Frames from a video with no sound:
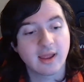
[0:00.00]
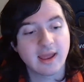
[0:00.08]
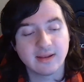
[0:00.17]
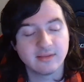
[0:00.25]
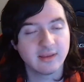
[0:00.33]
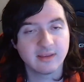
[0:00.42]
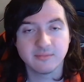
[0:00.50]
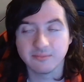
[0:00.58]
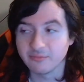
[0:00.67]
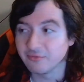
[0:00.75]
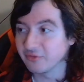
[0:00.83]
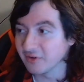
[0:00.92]
And
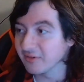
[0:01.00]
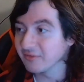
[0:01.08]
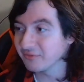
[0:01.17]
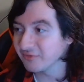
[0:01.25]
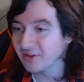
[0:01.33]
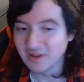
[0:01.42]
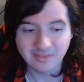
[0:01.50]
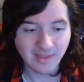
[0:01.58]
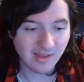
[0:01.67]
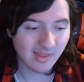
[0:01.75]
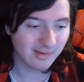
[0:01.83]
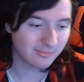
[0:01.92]
for
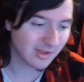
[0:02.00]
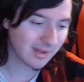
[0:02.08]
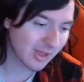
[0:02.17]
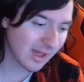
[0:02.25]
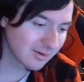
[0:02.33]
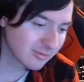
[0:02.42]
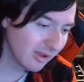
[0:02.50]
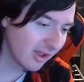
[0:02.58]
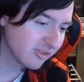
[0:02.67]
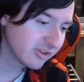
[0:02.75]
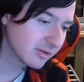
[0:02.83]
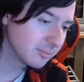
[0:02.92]
now that I'm kind of
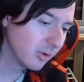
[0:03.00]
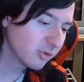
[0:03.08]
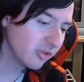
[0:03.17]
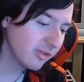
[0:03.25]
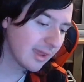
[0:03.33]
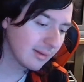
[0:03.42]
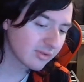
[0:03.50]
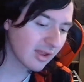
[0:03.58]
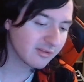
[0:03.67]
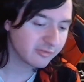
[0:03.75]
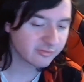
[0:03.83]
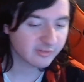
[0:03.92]
realizing most of the games
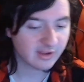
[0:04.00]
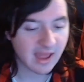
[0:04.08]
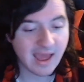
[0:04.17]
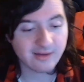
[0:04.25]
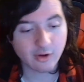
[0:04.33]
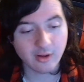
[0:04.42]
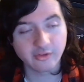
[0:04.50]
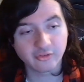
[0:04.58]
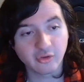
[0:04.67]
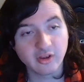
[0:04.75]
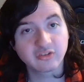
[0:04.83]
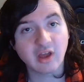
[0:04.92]
I have on
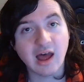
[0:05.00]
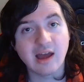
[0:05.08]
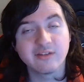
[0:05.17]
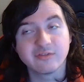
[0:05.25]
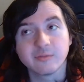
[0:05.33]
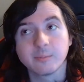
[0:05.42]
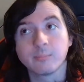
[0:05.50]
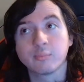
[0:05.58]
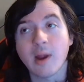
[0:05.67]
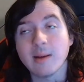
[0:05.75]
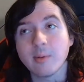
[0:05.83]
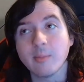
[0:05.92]
this list I've
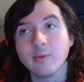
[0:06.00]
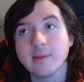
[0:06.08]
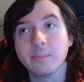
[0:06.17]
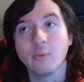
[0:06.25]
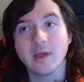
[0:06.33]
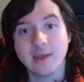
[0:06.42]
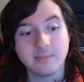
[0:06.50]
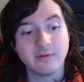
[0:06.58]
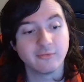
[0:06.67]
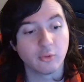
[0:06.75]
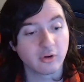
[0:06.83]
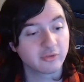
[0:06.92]
probably played
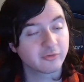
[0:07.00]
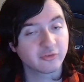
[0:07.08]
before.